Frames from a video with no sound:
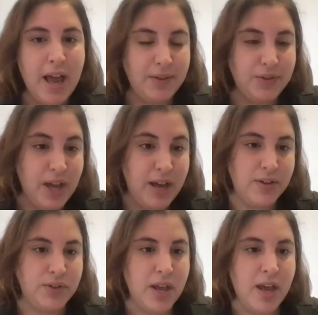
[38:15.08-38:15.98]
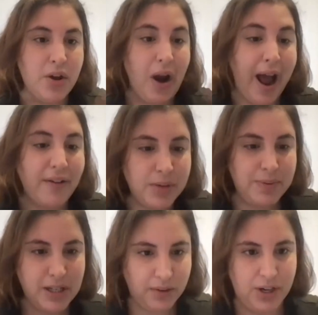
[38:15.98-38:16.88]
and says there have to
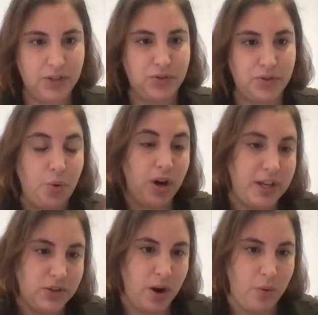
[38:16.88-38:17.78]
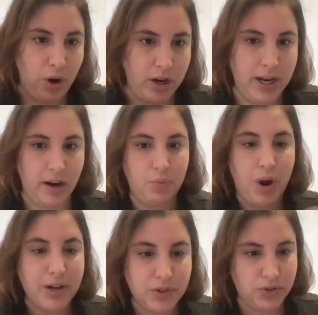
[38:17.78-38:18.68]
be different stories at work here.
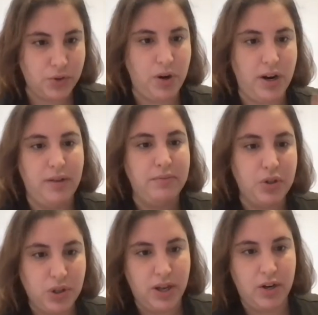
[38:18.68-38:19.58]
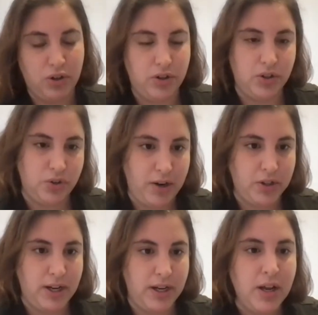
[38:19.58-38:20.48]
One is a story of mutually assured
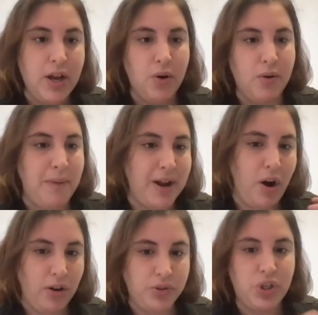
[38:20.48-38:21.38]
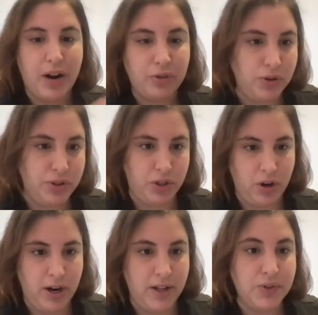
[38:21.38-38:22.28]
destruction, we might call general
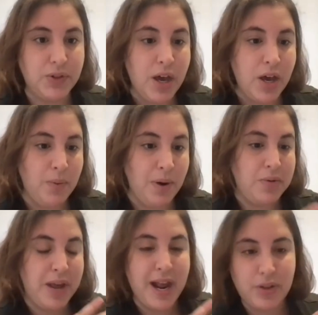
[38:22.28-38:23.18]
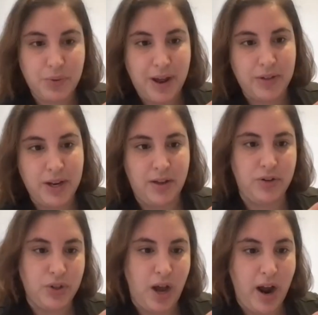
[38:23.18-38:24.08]
deterrence, where you can't threaten the other
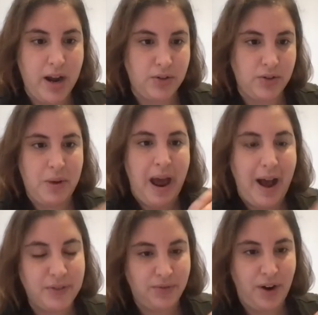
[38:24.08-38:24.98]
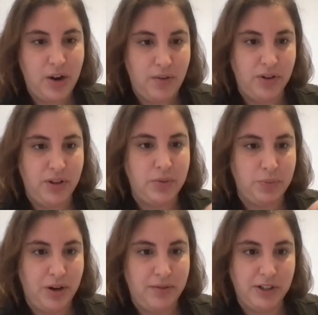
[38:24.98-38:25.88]
side, and so you have to fight over these
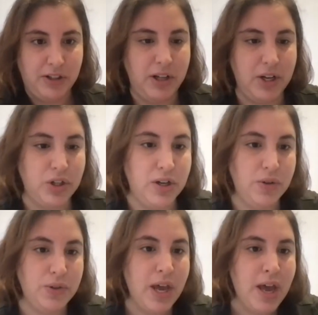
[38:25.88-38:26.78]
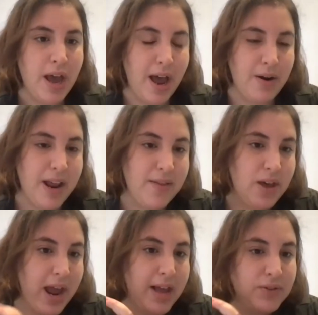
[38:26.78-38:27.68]
peripheral issues. And in
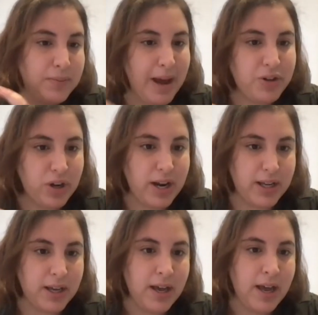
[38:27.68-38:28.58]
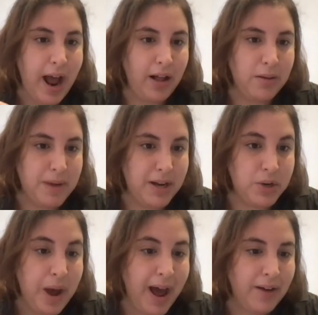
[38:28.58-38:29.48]
the asymmetric element,
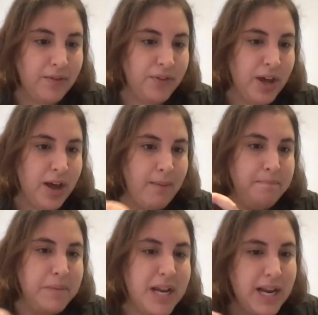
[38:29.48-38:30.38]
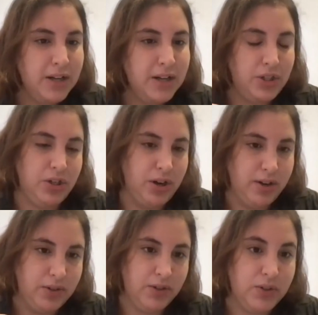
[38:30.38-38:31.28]
you have immediate
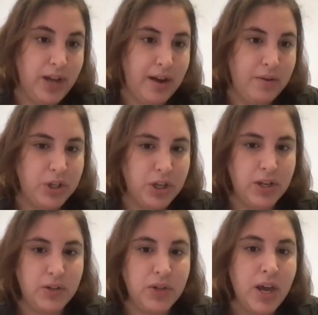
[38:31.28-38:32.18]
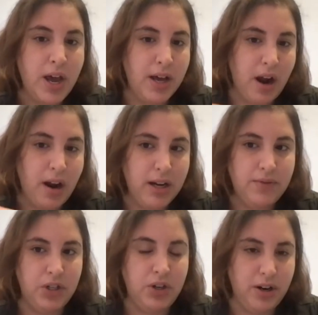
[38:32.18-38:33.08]
deterrence instead, which is a kind
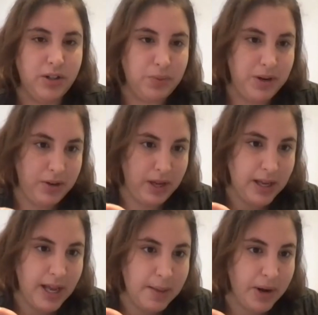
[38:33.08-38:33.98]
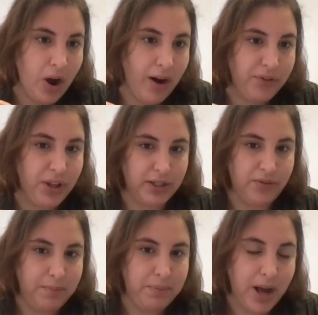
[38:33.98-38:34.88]
of deterrence where you can keep a conflict
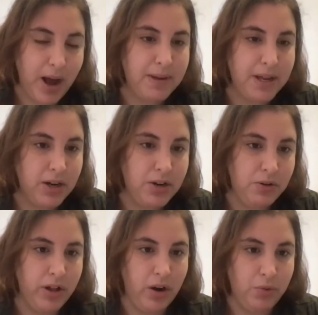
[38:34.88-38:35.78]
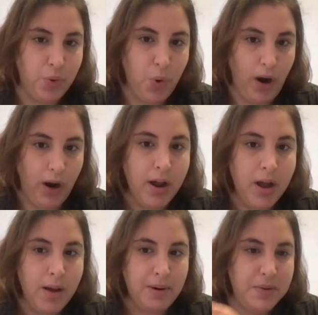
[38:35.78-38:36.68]
from becoming a nuclear war,
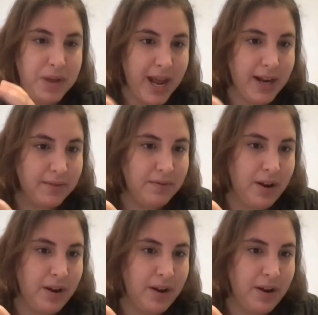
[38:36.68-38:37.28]
but you can't